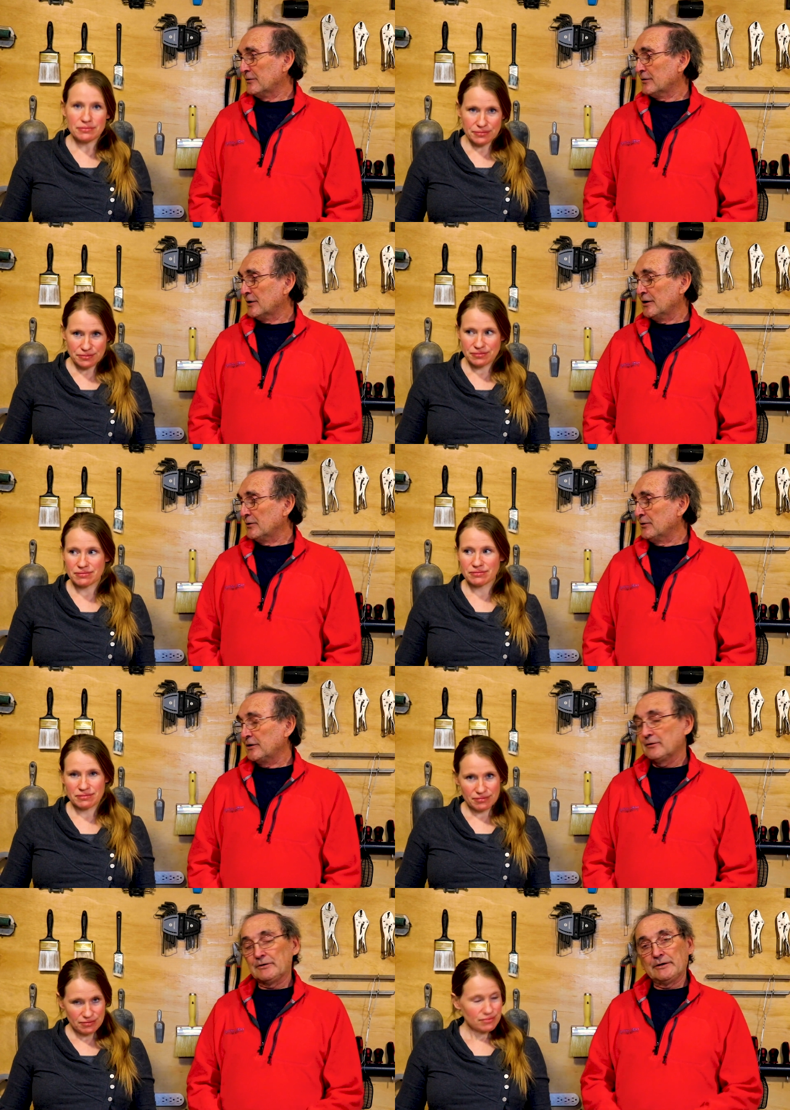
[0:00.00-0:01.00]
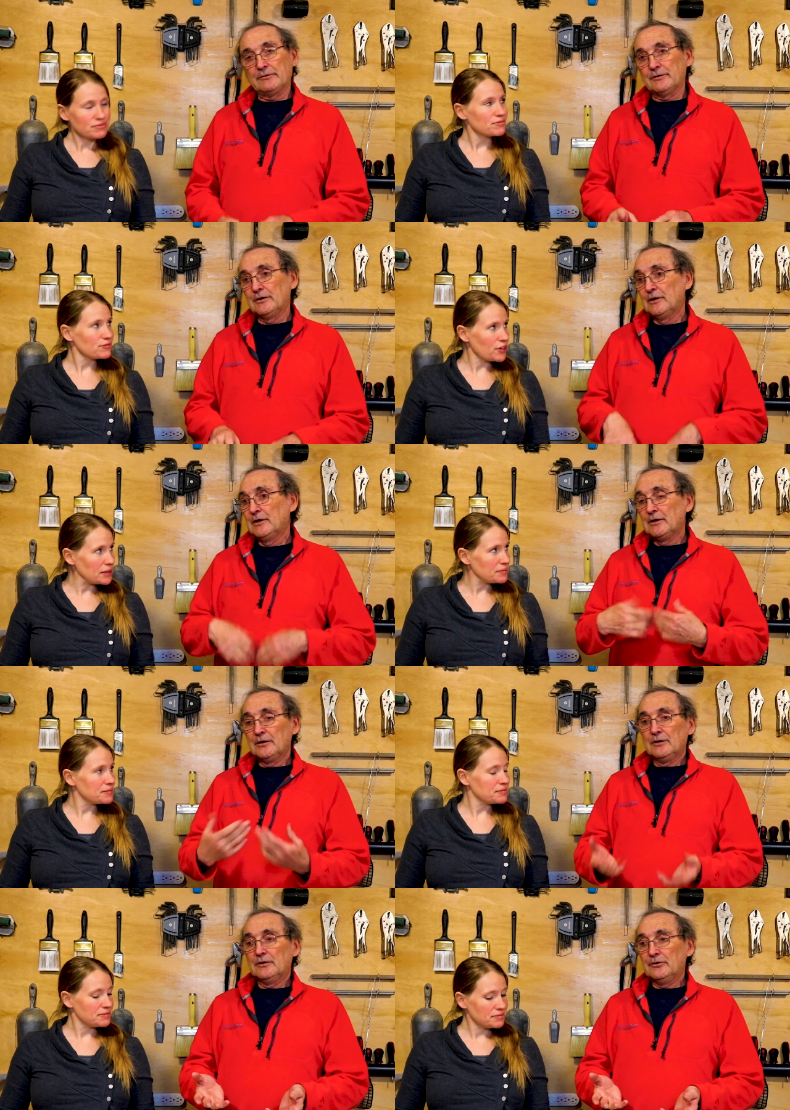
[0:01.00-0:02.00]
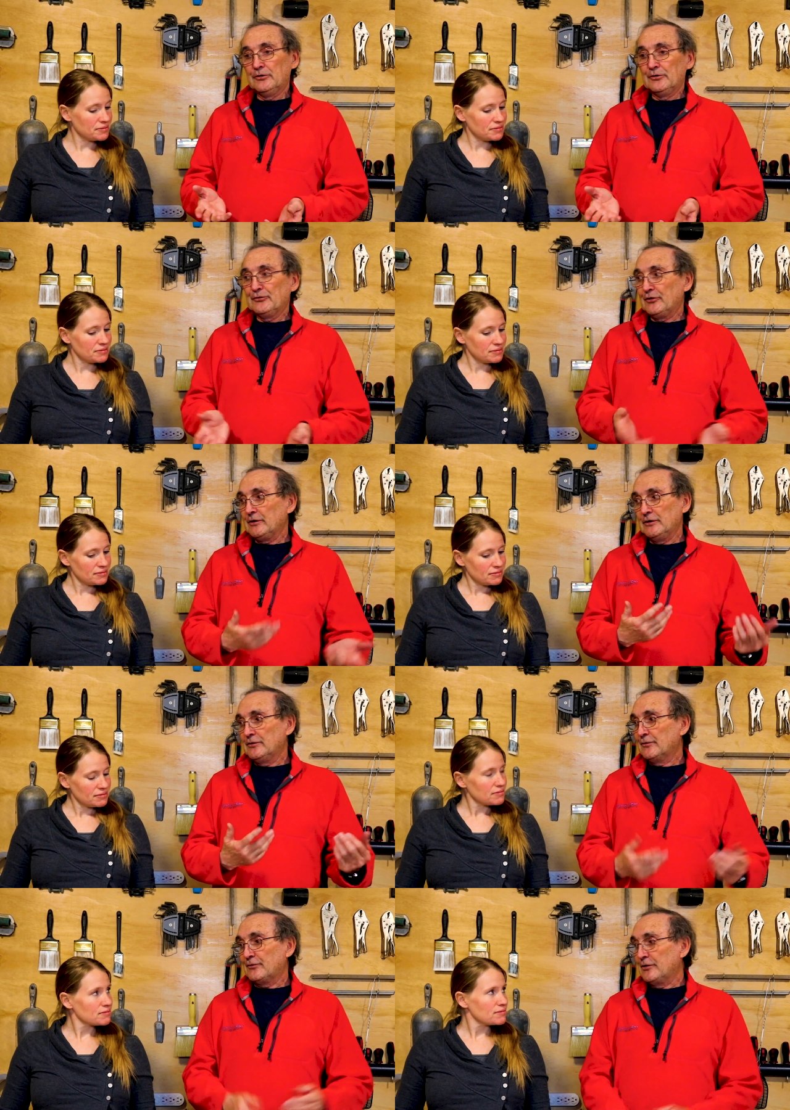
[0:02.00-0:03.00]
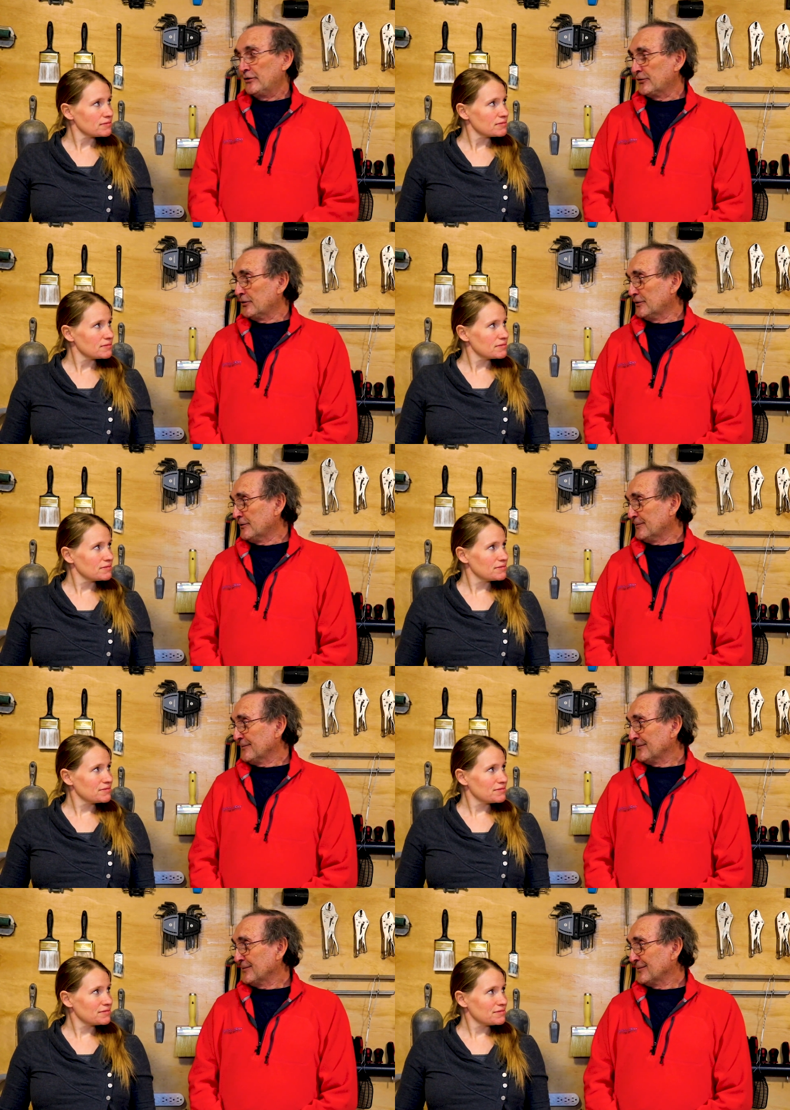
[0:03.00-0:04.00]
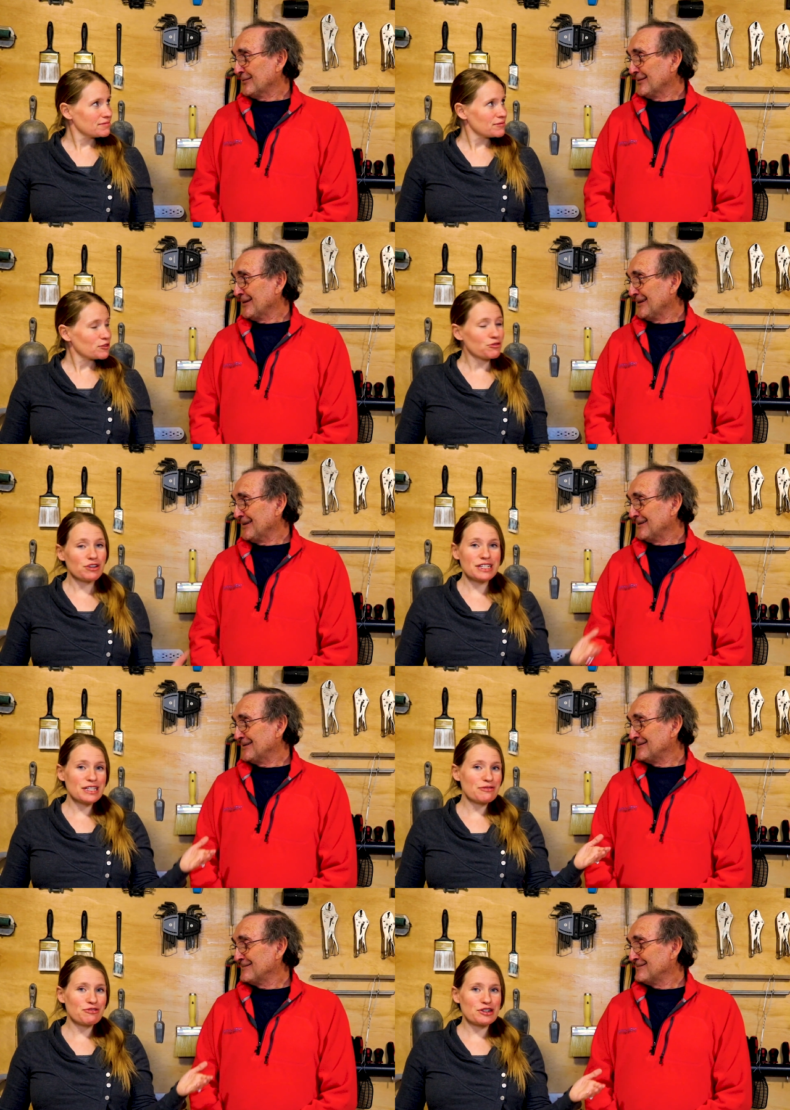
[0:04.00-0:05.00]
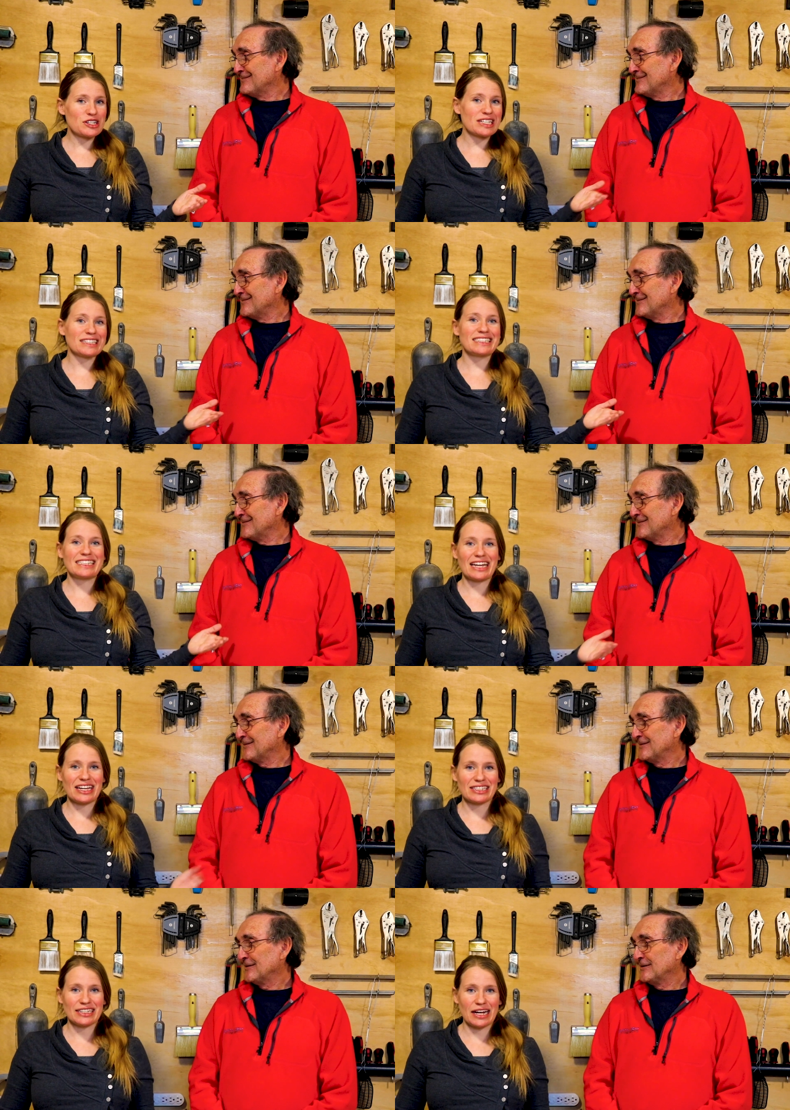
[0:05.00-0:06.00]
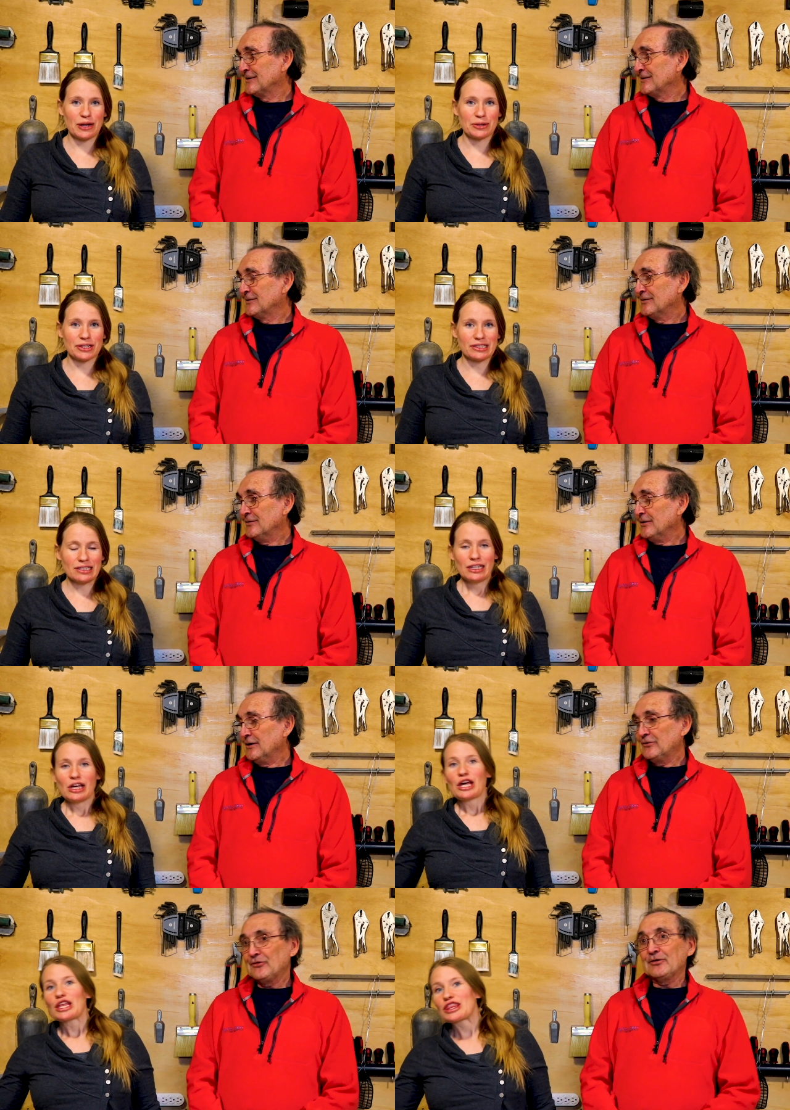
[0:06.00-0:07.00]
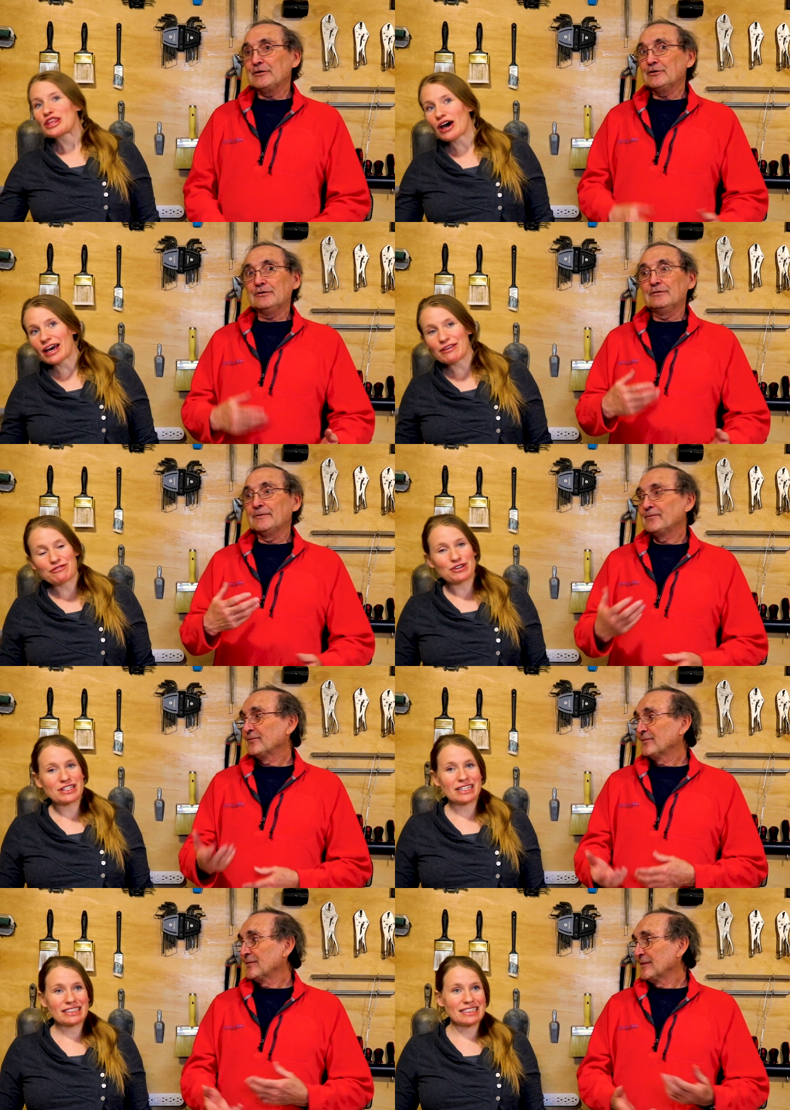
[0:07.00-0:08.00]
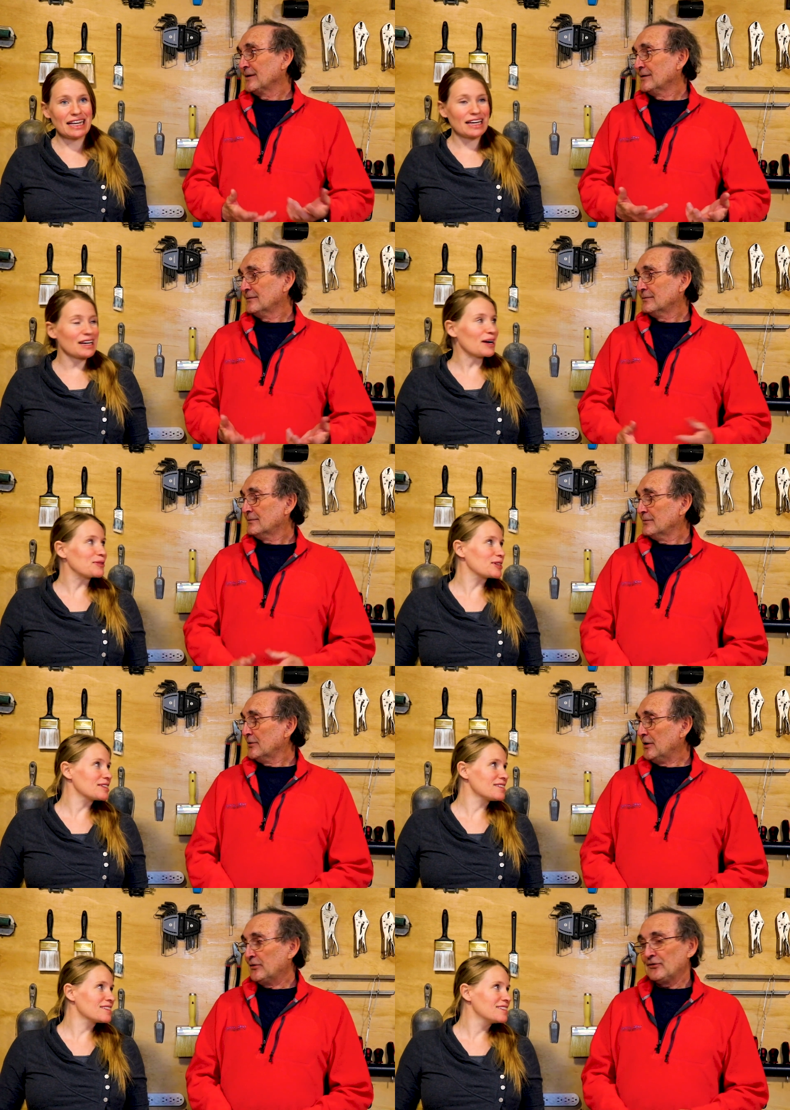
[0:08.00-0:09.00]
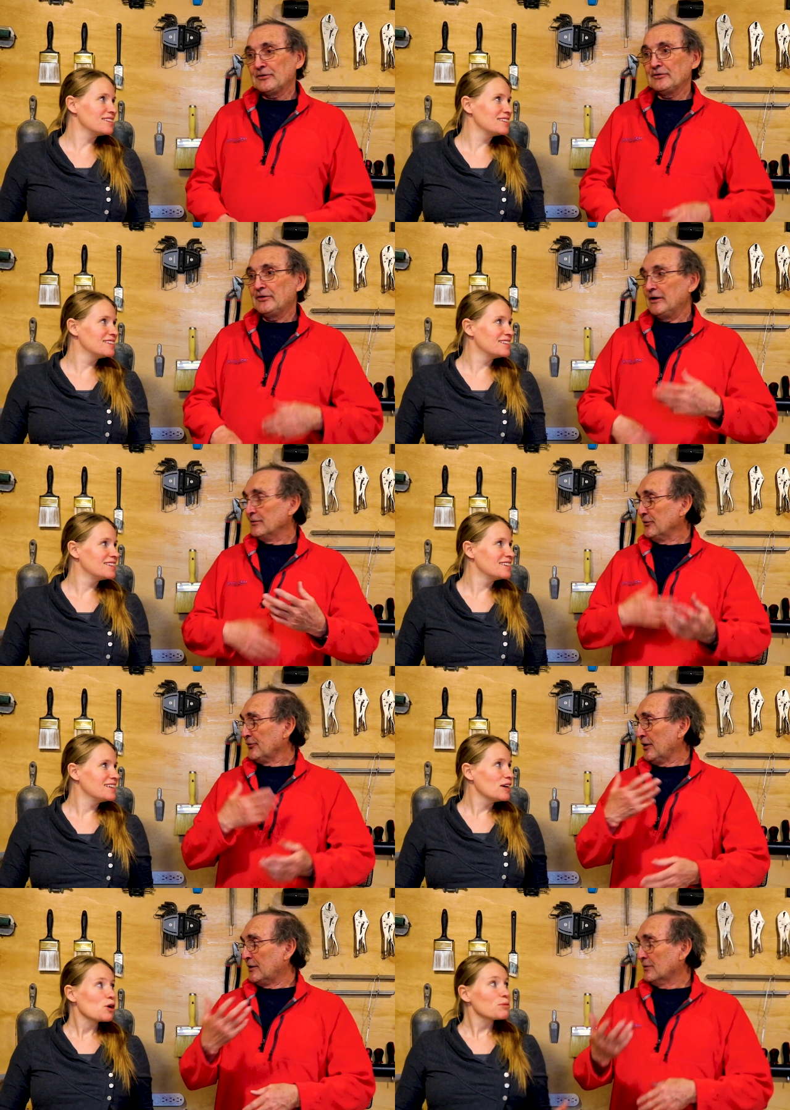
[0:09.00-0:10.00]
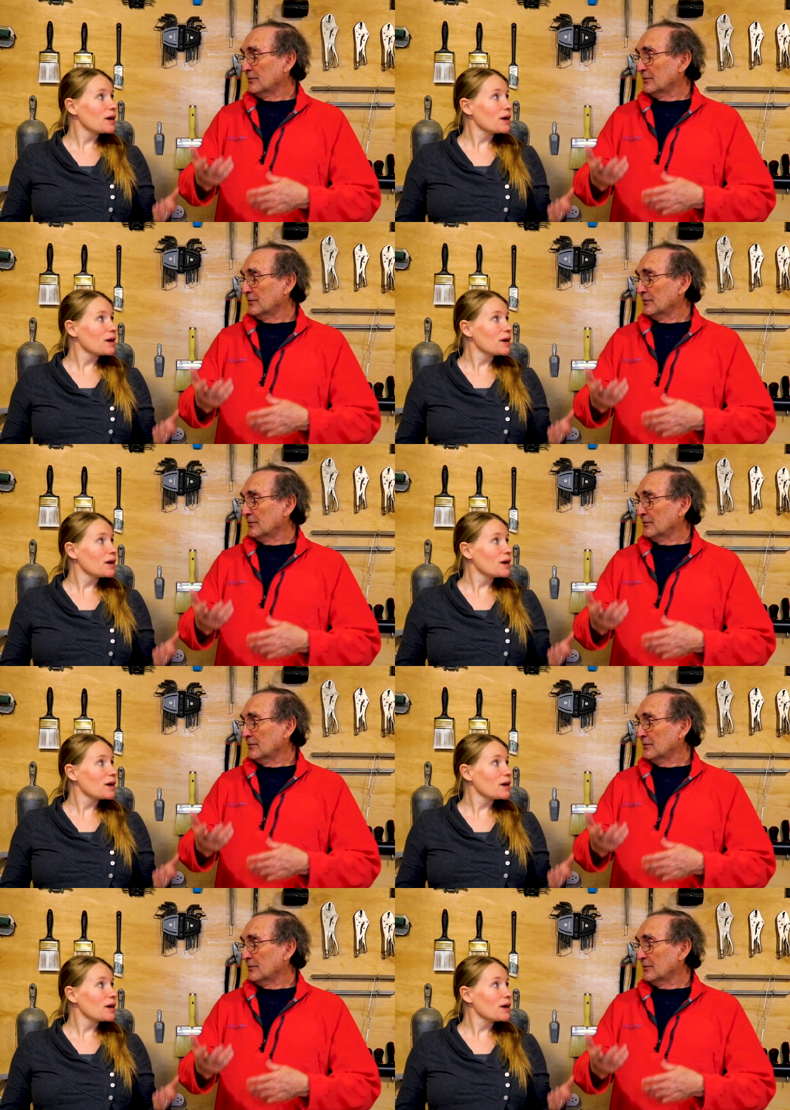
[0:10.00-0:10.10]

Speaker 1: or a highway or whatever. Right. You stick it in, you freeze it.
Speaker 2: Freeze it for 16 to 18 hours. Yeah, just like. Thaw it for six to eight hours. Yeah, just
Speaker 1: like a daily cycle.